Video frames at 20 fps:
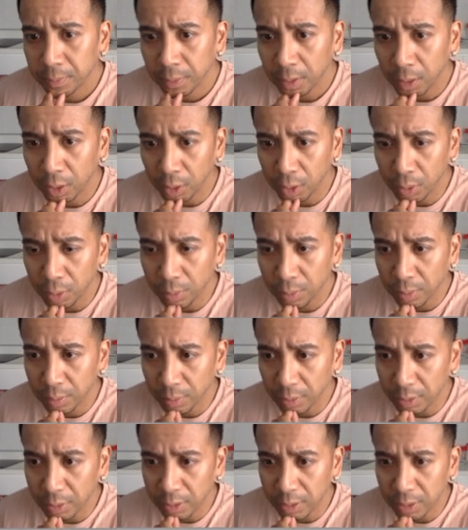
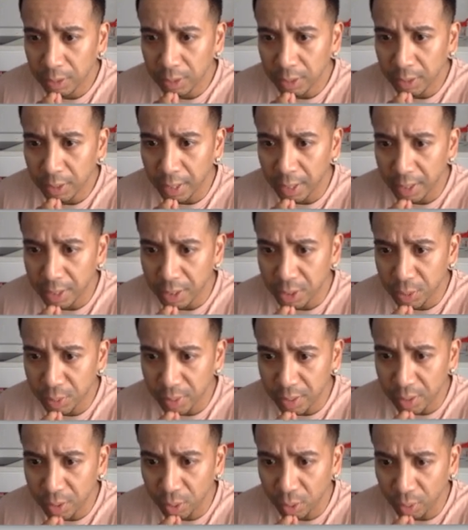that's here, Canada,
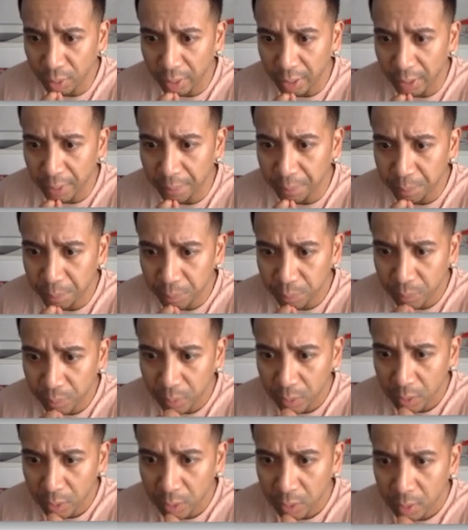Sweden, Norway.
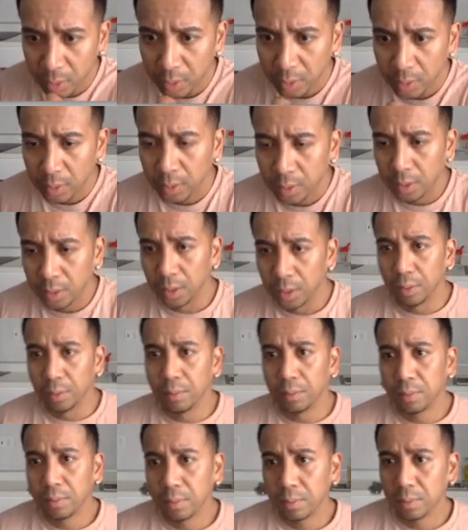Oh,
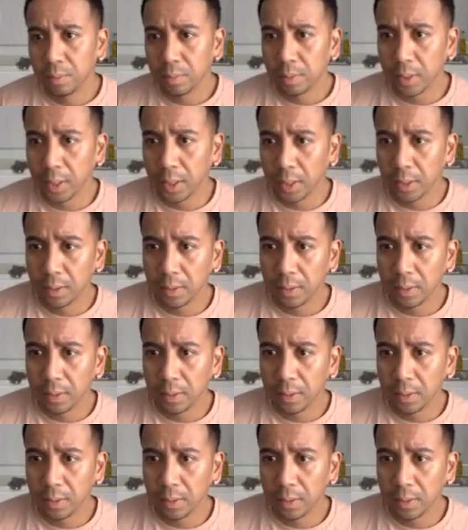yeah.